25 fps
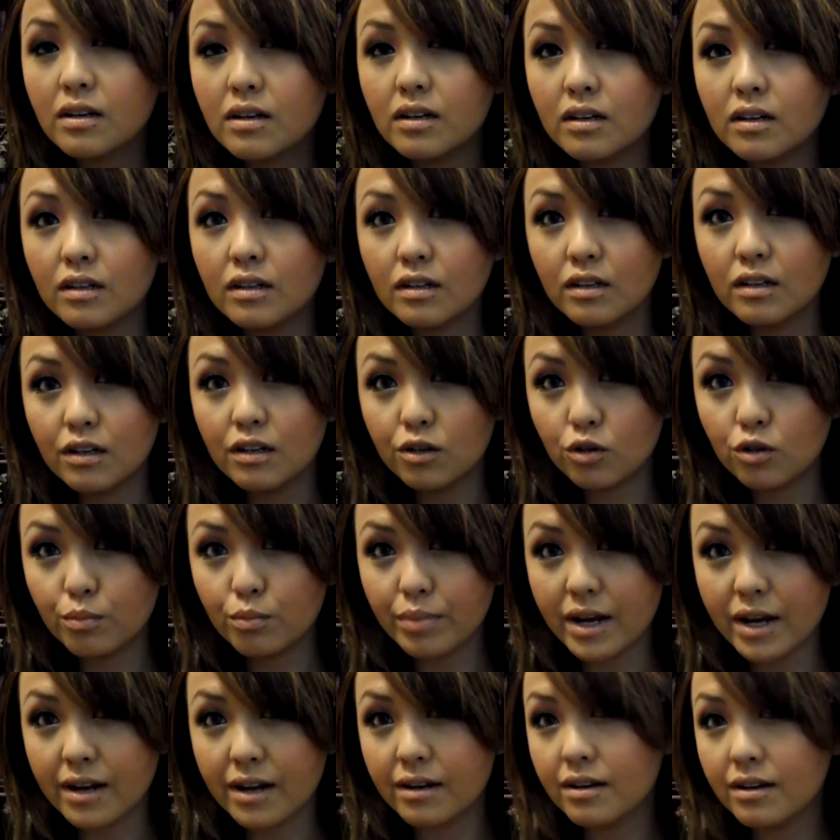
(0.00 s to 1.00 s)
A little
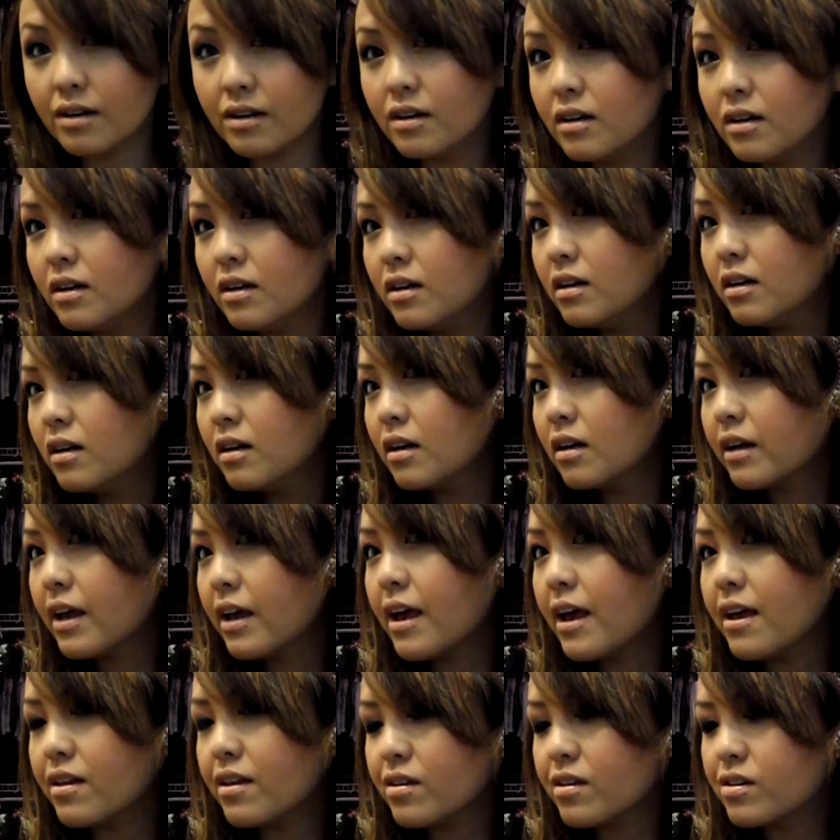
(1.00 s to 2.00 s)
bend.
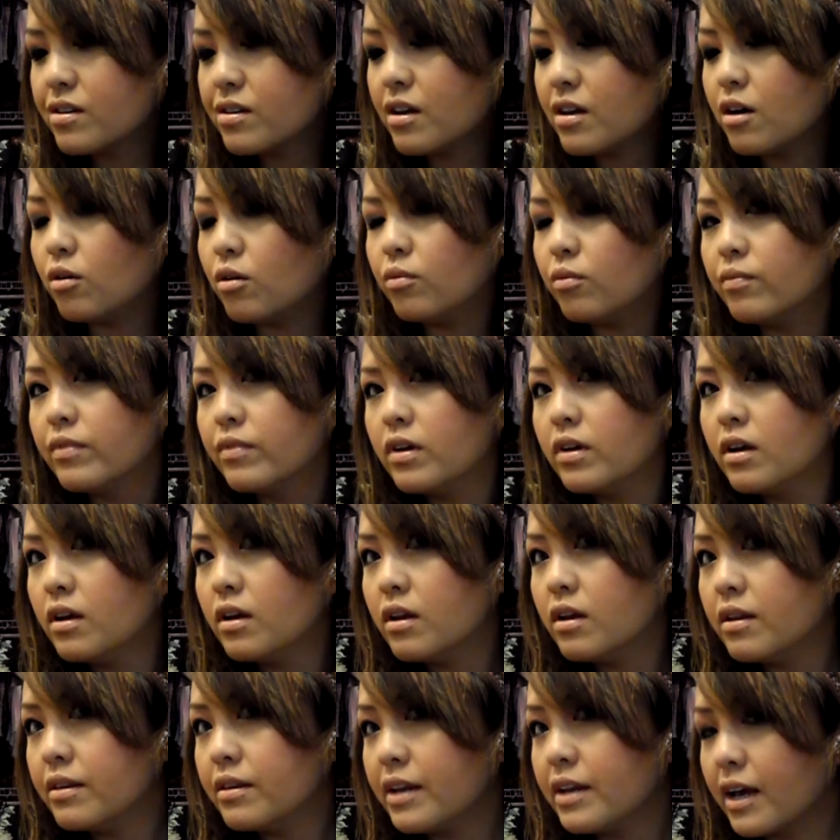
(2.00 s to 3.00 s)
Okay, so
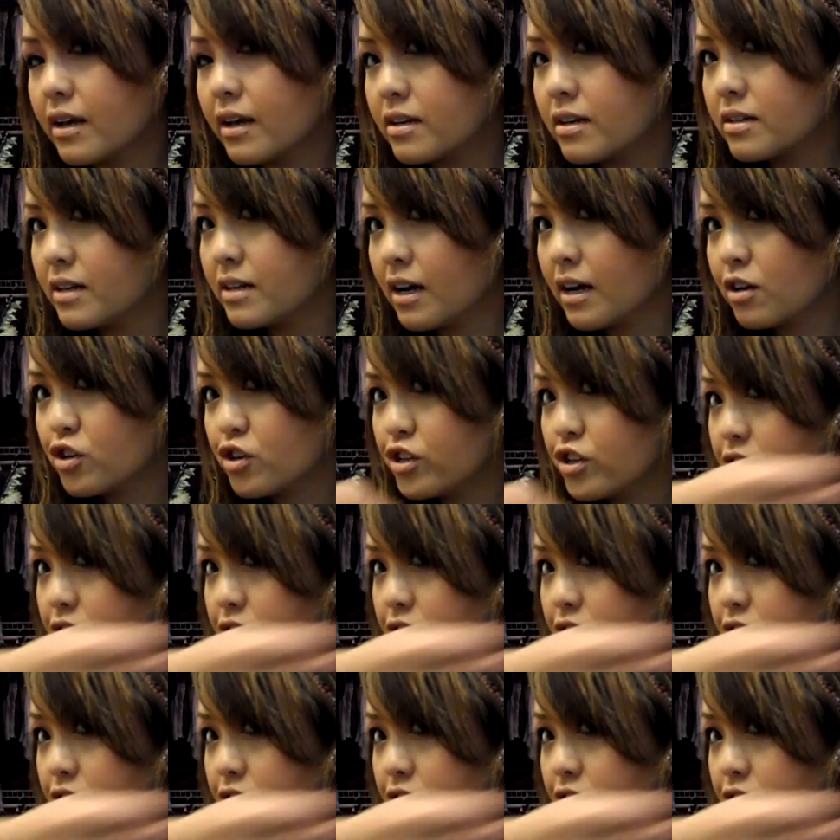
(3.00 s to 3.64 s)
next section.